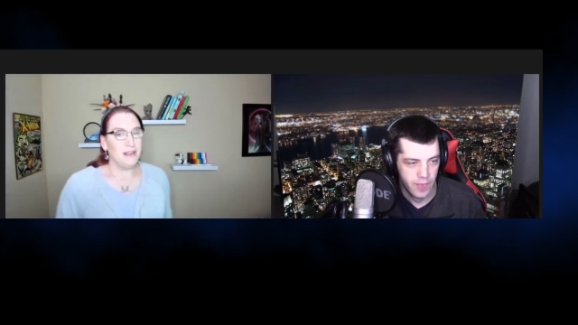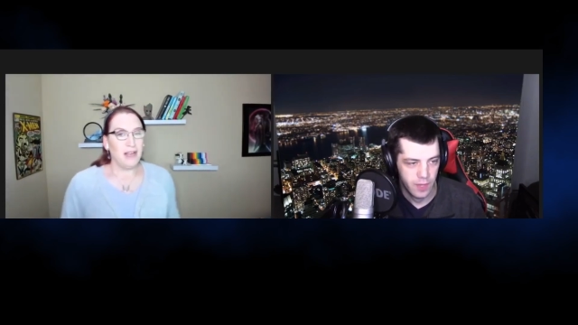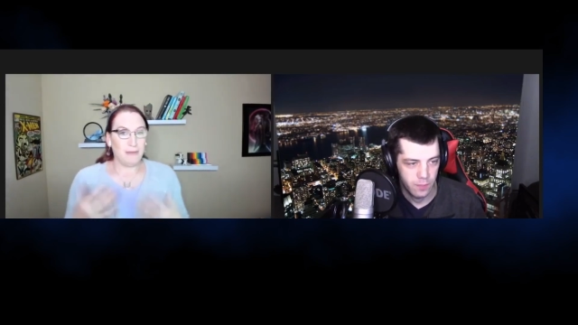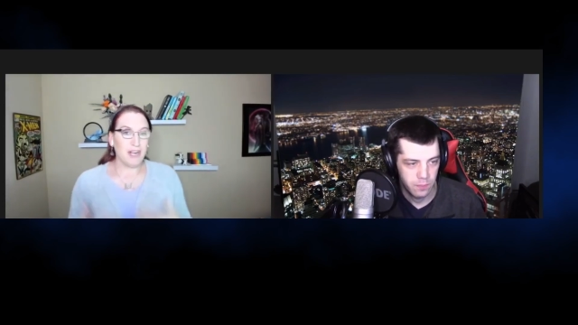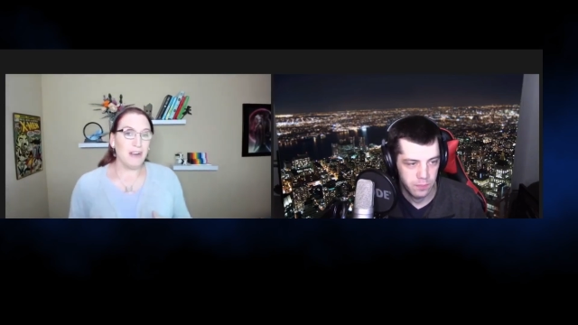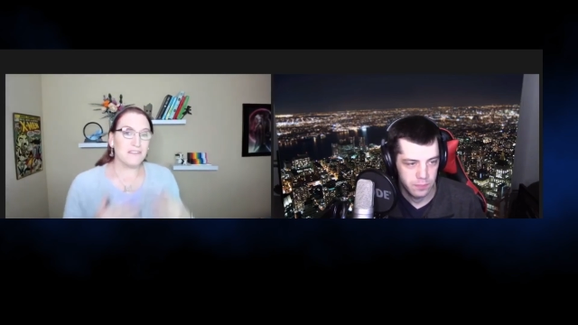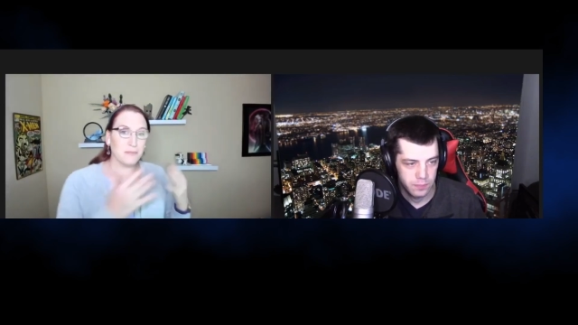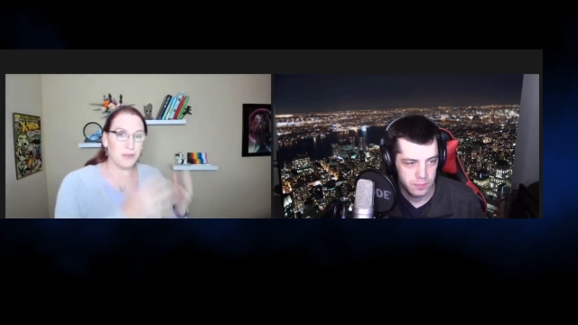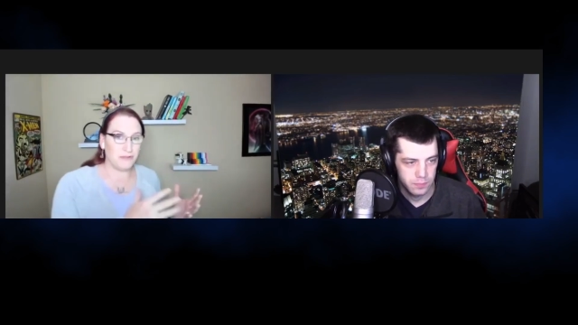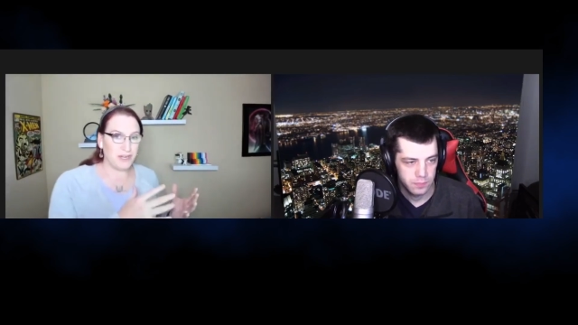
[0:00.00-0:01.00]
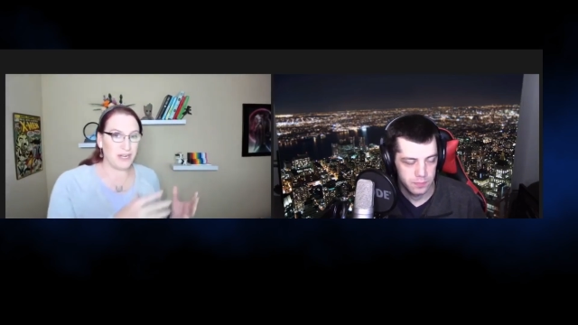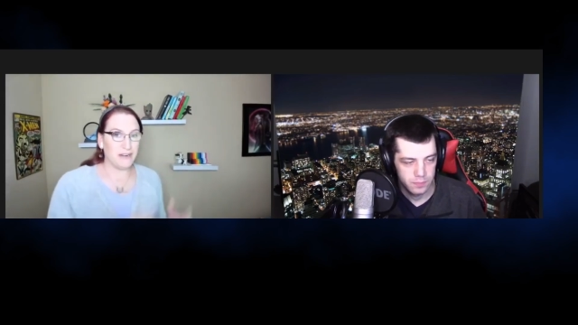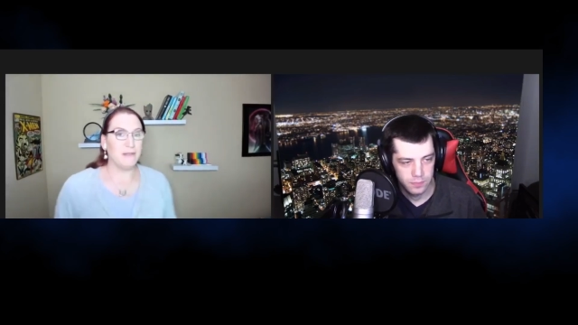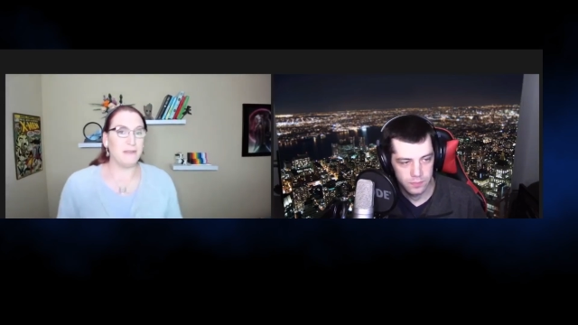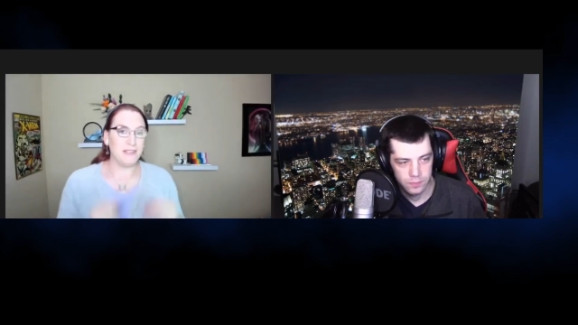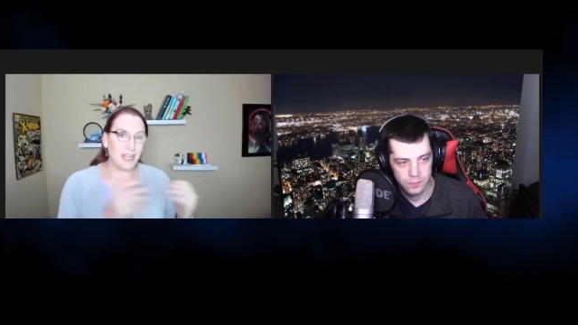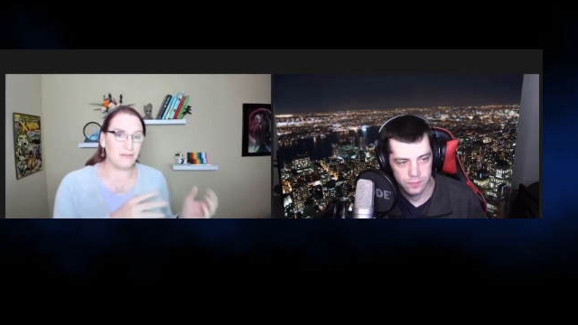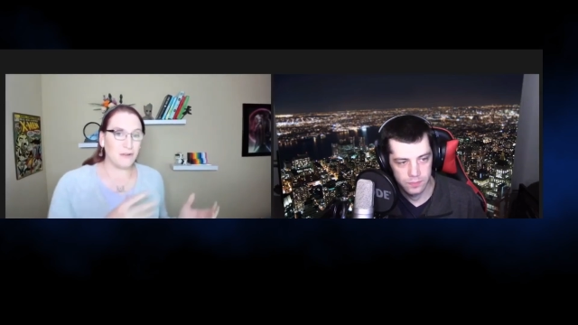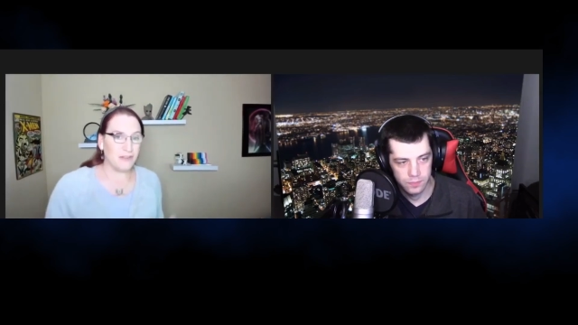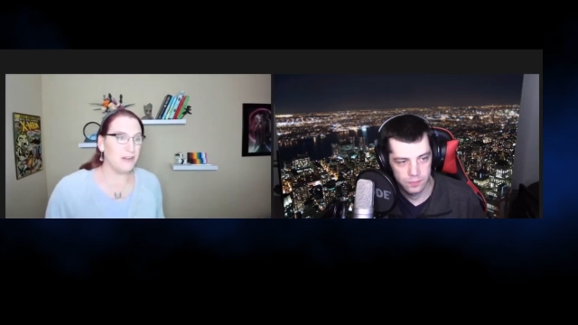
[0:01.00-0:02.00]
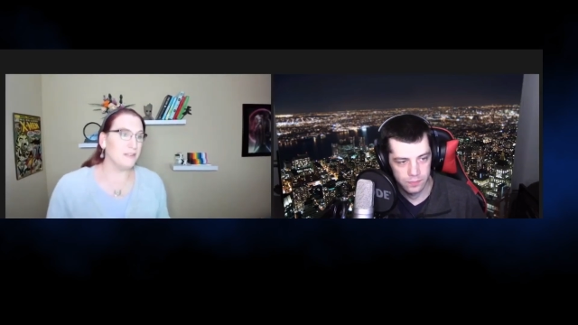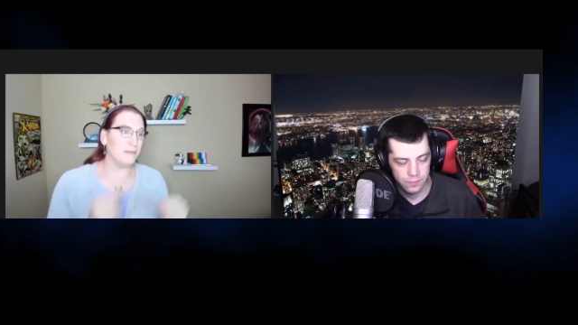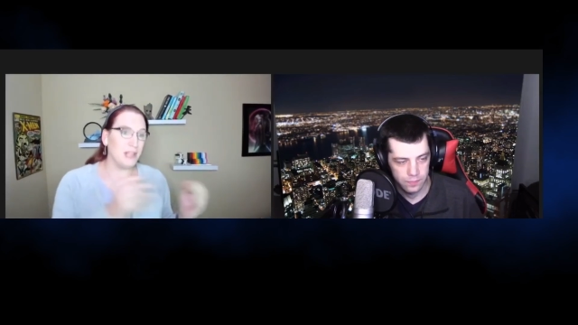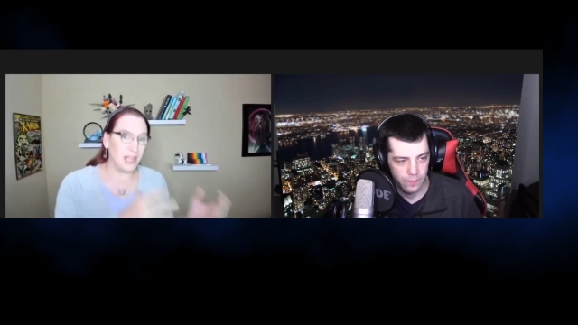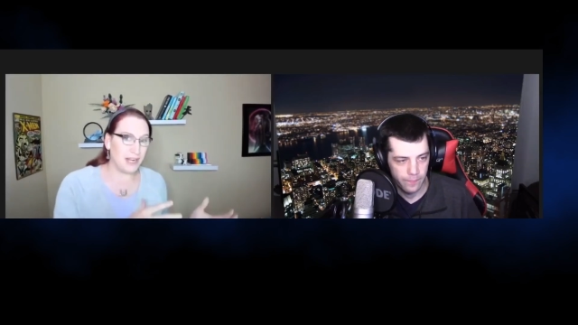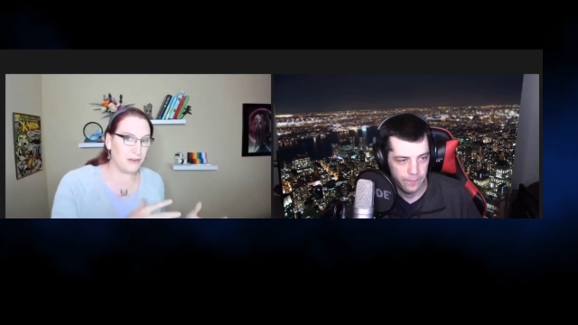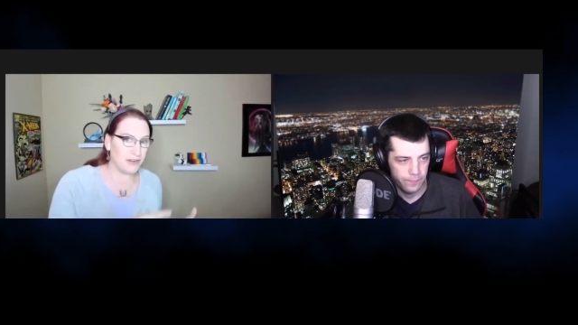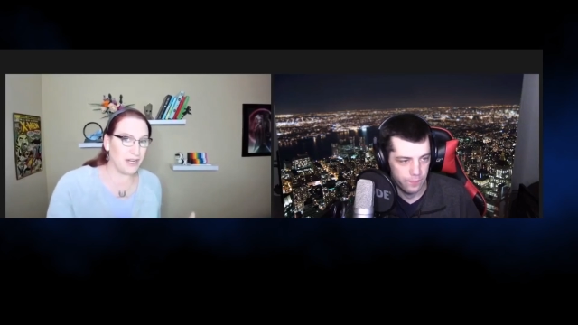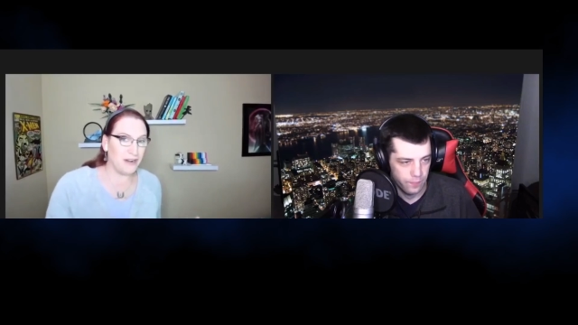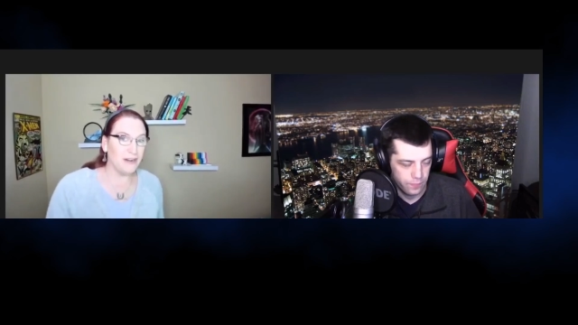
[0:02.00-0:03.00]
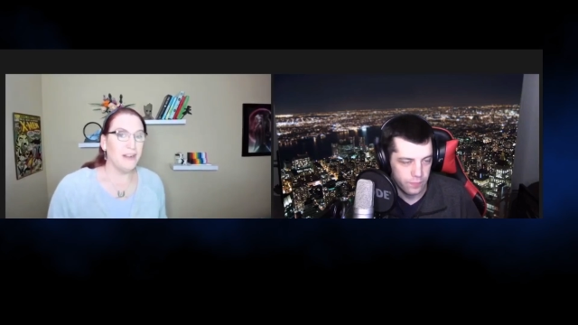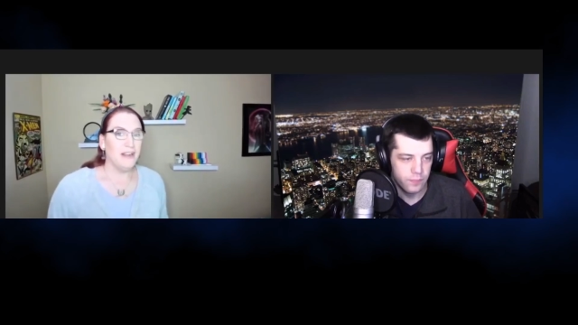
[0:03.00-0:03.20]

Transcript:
Speaker 1: I'm comfortable over here, so I'm going to be safer over here, so I'm going to line over here.